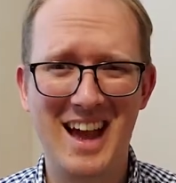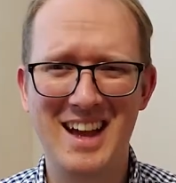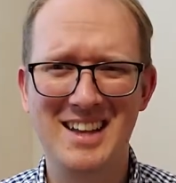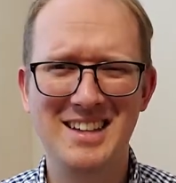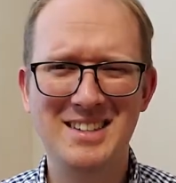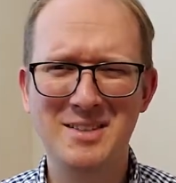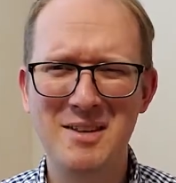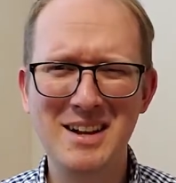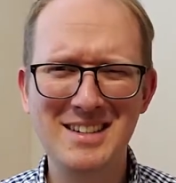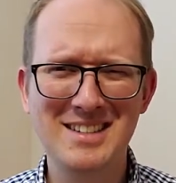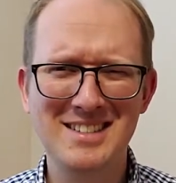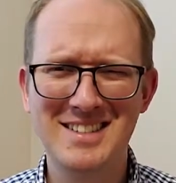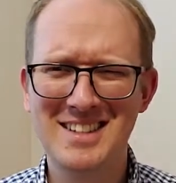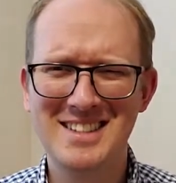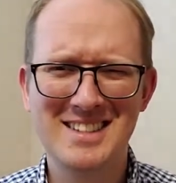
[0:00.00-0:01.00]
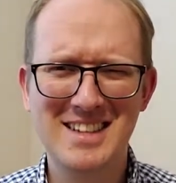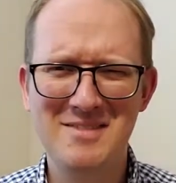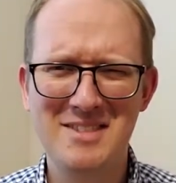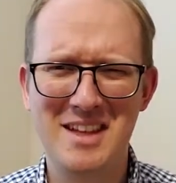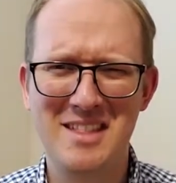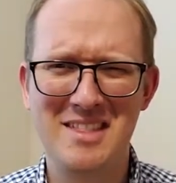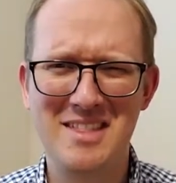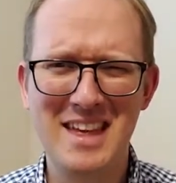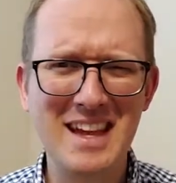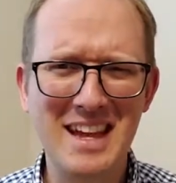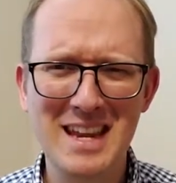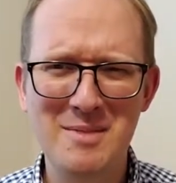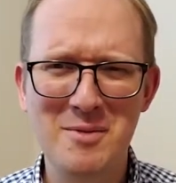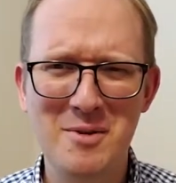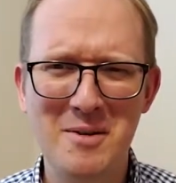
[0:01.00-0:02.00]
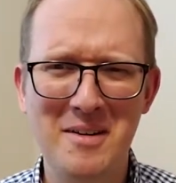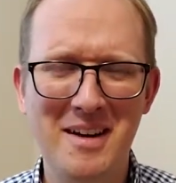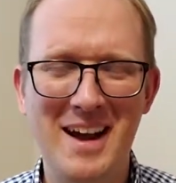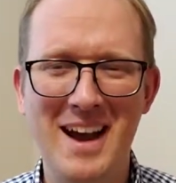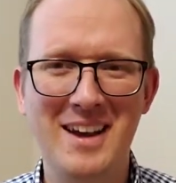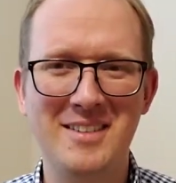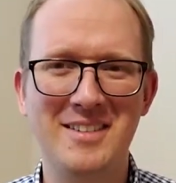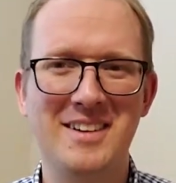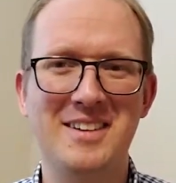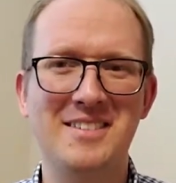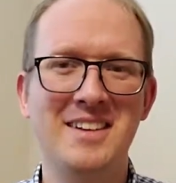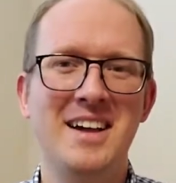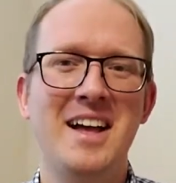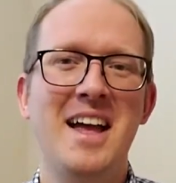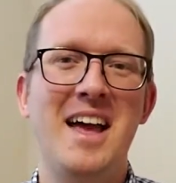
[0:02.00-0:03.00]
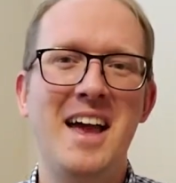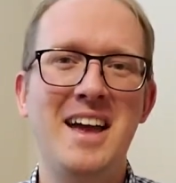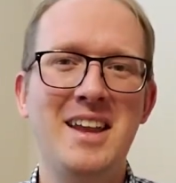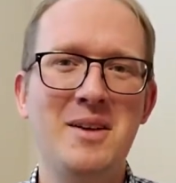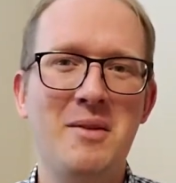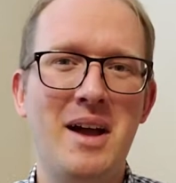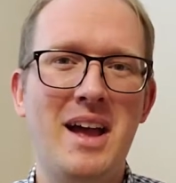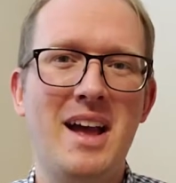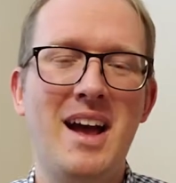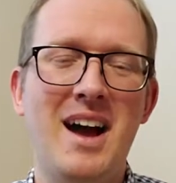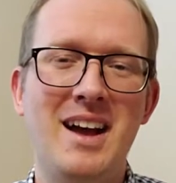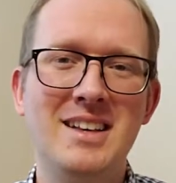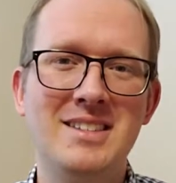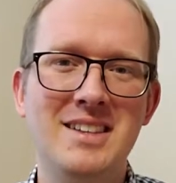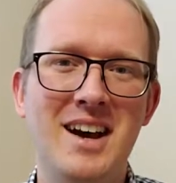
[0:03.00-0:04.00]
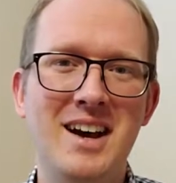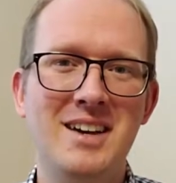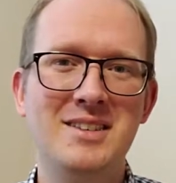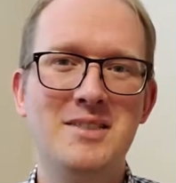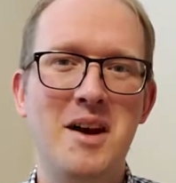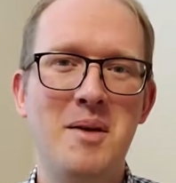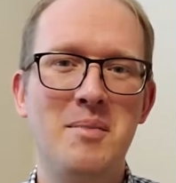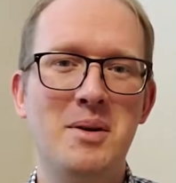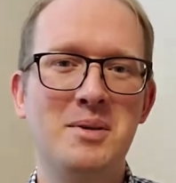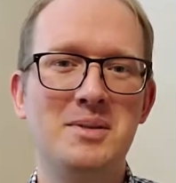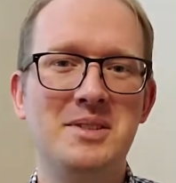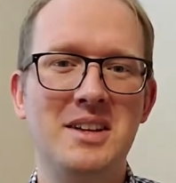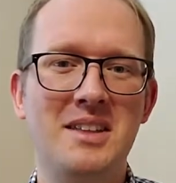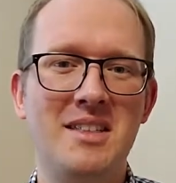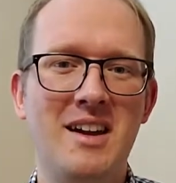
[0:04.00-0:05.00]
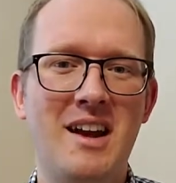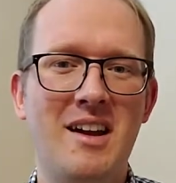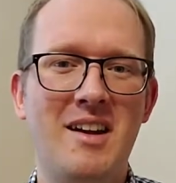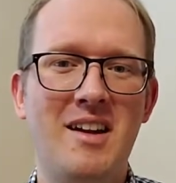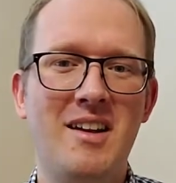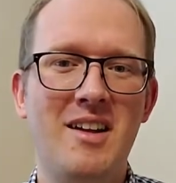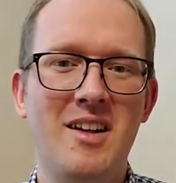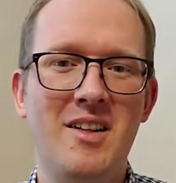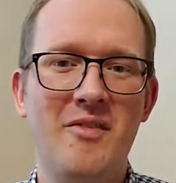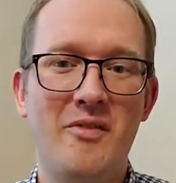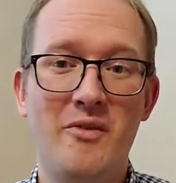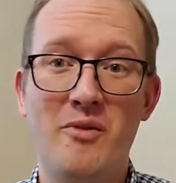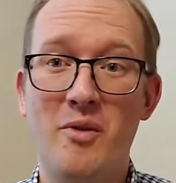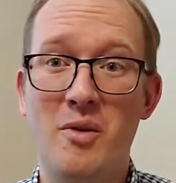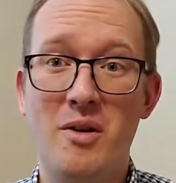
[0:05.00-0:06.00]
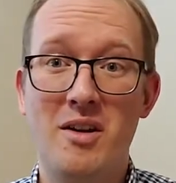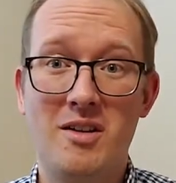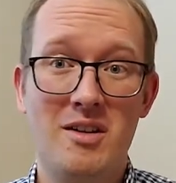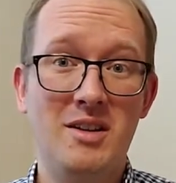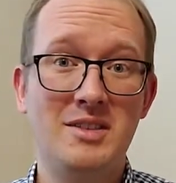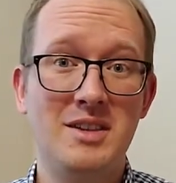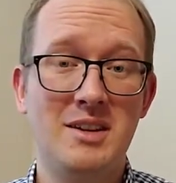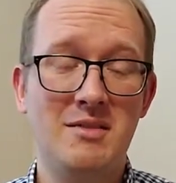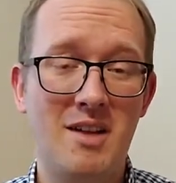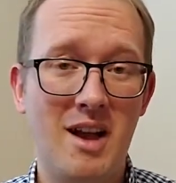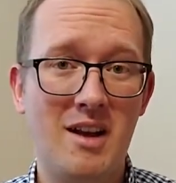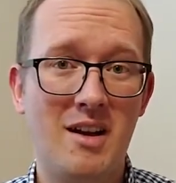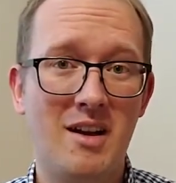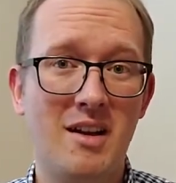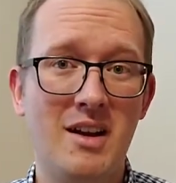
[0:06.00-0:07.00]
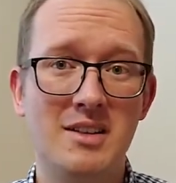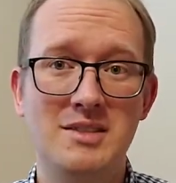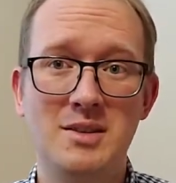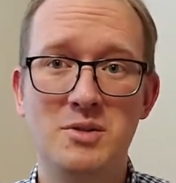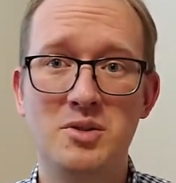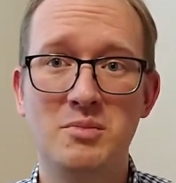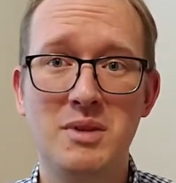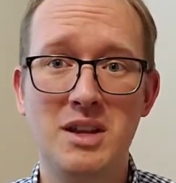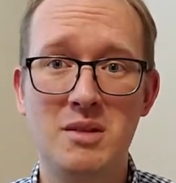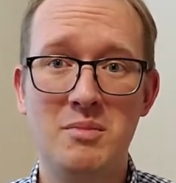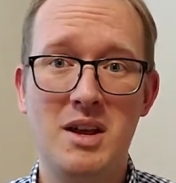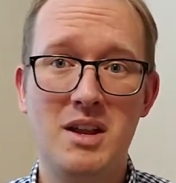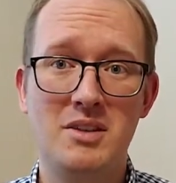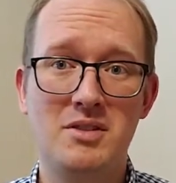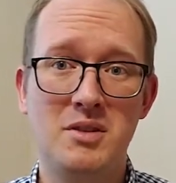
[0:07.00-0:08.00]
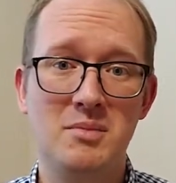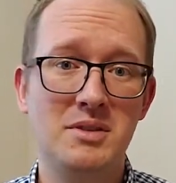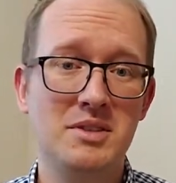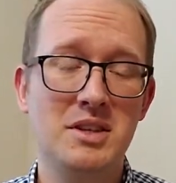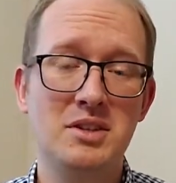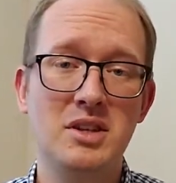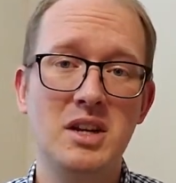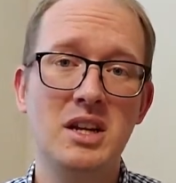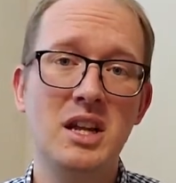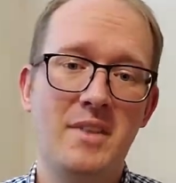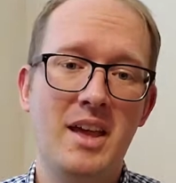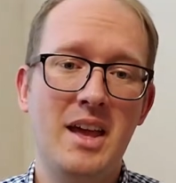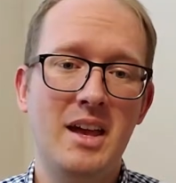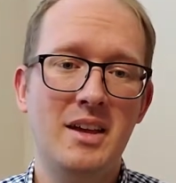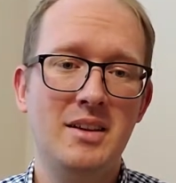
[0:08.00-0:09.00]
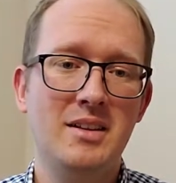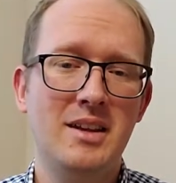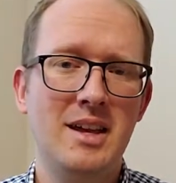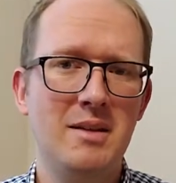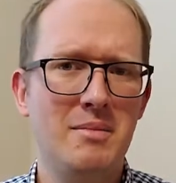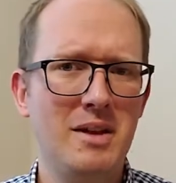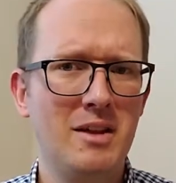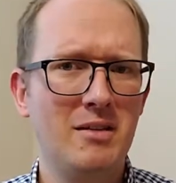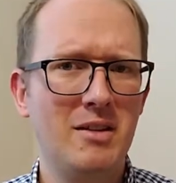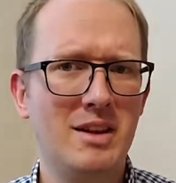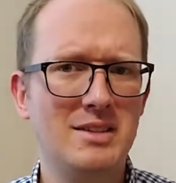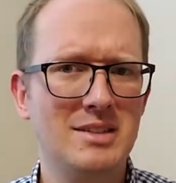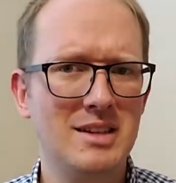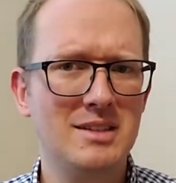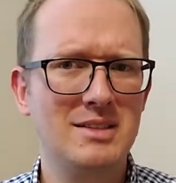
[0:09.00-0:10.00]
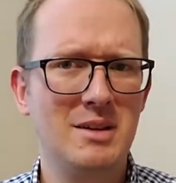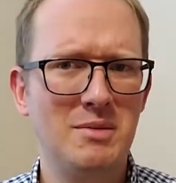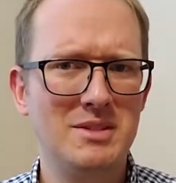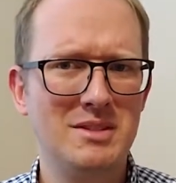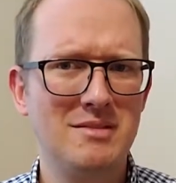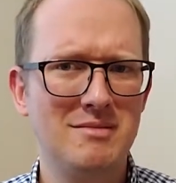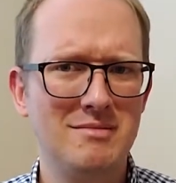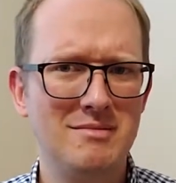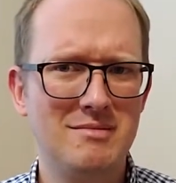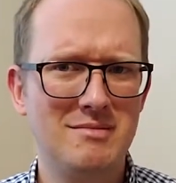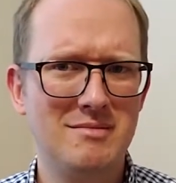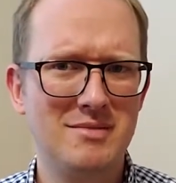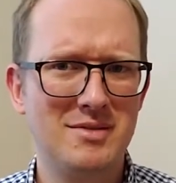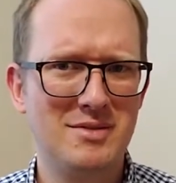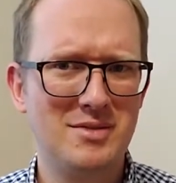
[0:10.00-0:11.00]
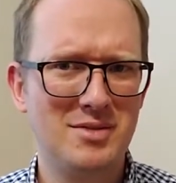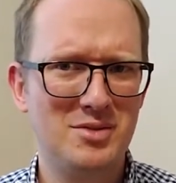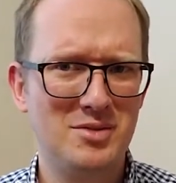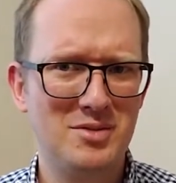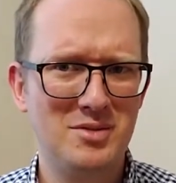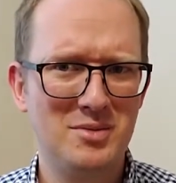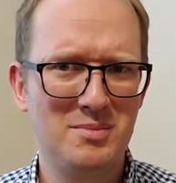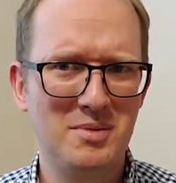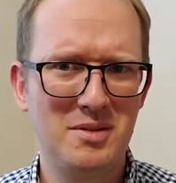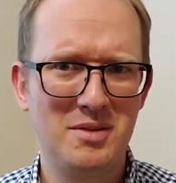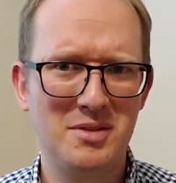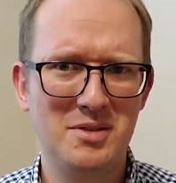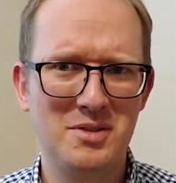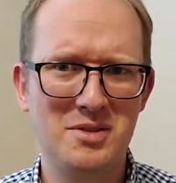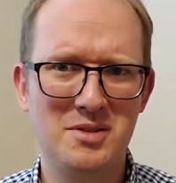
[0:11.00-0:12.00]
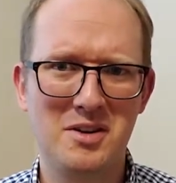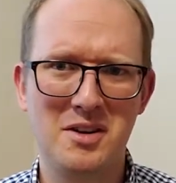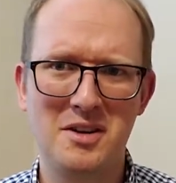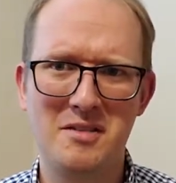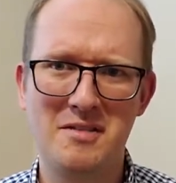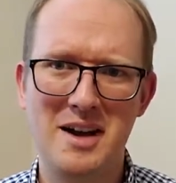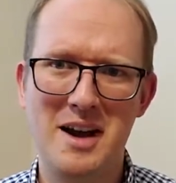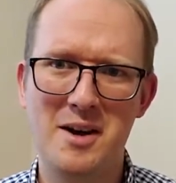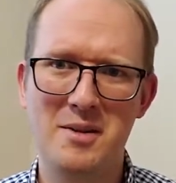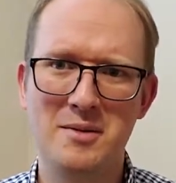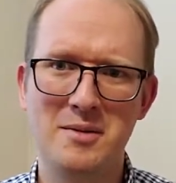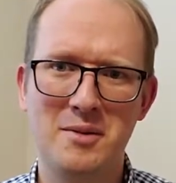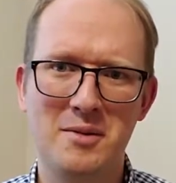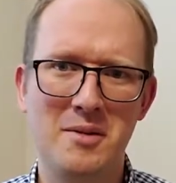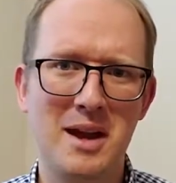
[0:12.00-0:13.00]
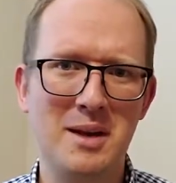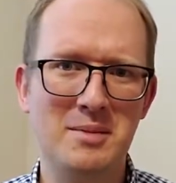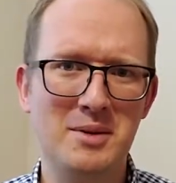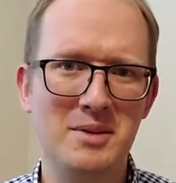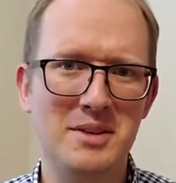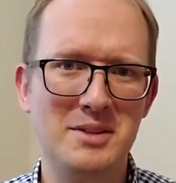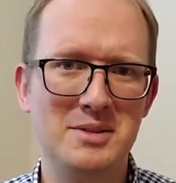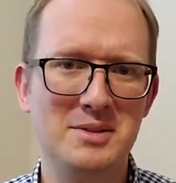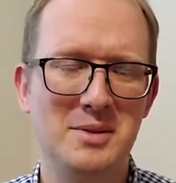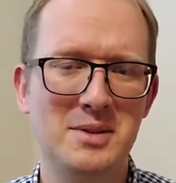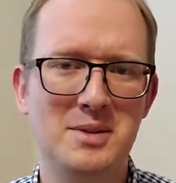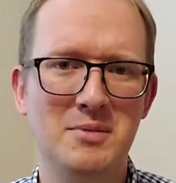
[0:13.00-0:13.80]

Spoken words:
Is Craigslist even a thing anymore? I don't know. Anyway, I saw a job posting there for a content writer and social media manager position. And it being Craigslist, I wasn't super sure of how credible this source